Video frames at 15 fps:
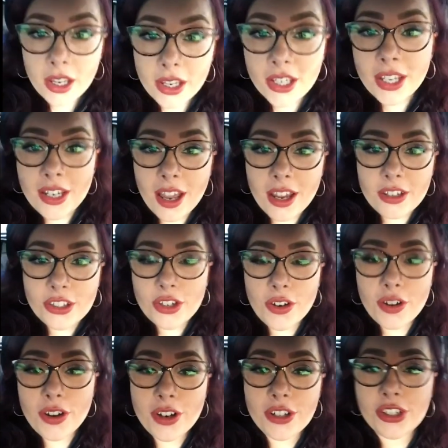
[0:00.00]
Good luck,
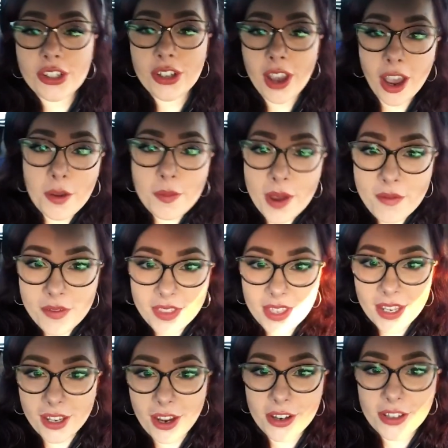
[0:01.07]
George. Hope
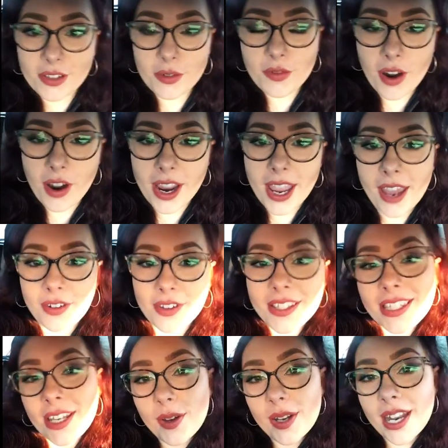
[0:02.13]
everything goes all right, and I'll
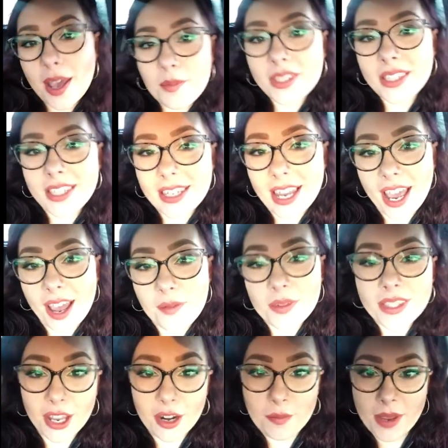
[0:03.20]
see you in Amsterdam.
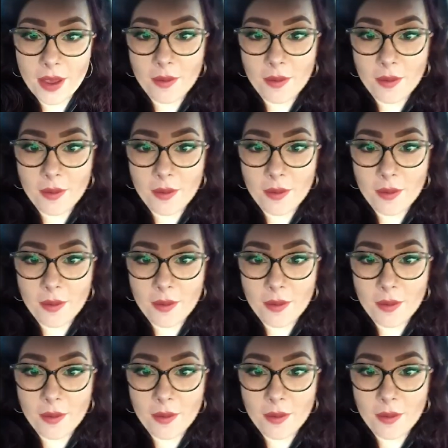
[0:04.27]
It's gonna be